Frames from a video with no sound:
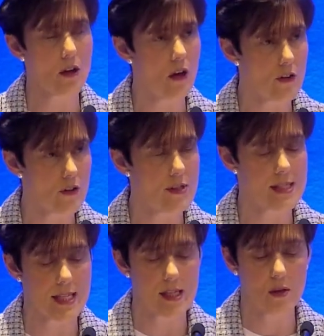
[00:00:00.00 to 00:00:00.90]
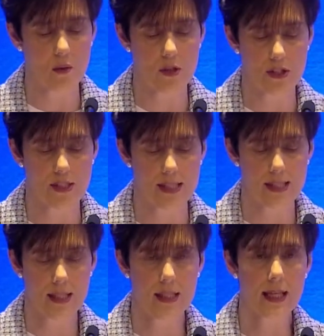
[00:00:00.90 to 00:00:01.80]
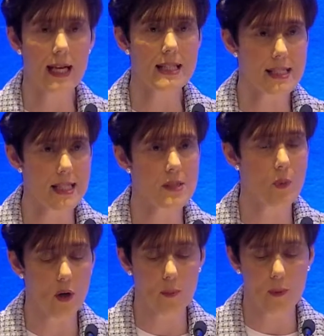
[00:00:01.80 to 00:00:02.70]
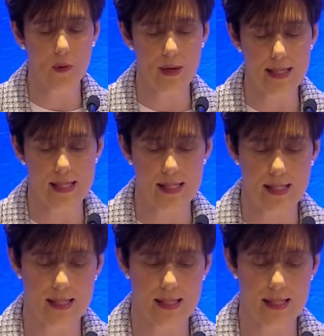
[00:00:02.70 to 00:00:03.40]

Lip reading: other stakeholders as this work progresses.